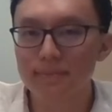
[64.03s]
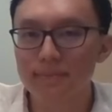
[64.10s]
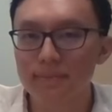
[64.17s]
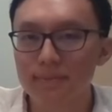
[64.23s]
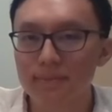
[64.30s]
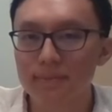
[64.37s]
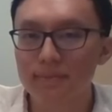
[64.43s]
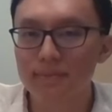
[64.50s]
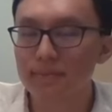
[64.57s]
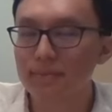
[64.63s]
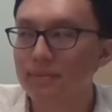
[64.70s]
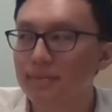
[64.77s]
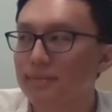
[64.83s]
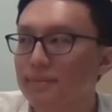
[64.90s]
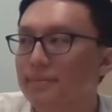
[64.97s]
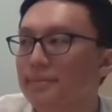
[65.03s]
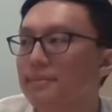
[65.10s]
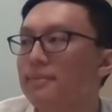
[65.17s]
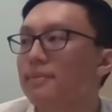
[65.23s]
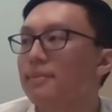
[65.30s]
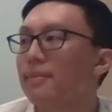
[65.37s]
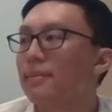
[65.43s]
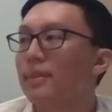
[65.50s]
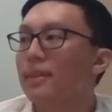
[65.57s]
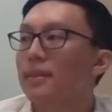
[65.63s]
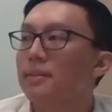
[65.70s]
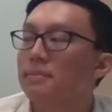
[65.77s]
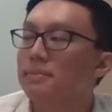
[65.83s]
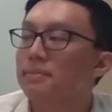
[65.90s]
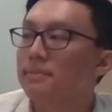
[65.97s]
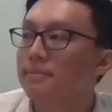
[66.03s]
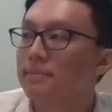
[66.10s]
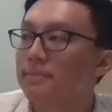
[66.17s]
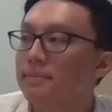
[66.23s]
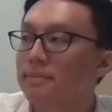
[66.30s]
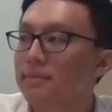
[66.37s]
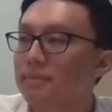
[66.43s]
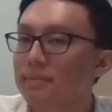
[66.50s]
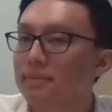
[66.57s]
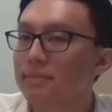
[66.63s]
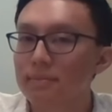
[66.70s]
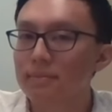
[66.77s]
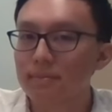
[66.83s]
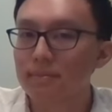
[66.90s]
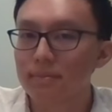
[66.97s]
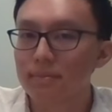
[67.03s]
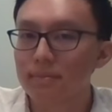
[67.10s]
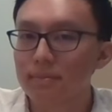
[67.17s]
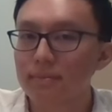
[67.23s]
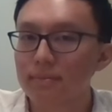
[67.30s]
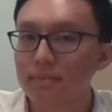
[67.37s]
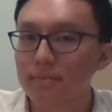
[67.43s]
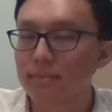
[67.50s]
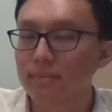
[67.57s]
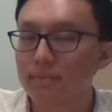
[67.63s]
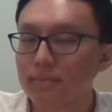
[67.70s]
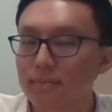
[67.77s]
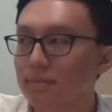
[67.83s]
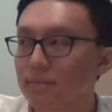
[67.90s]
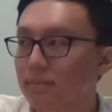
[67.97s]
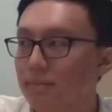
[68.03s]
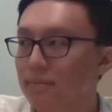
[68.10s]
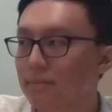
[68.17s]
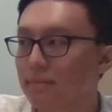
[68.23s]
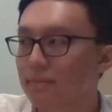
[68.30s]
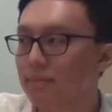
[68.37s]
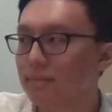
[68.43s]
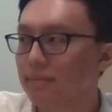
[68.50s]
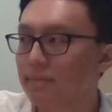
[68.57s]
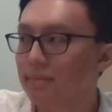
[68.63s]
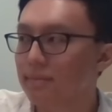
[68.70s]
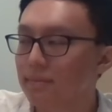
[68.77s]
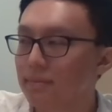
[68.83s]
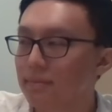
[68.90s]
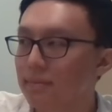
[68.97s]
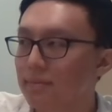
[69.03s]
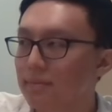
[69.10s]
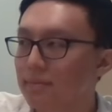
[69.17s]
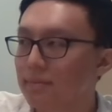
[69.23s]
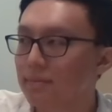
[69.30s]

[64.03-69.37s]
No words are spoken by the person on screen.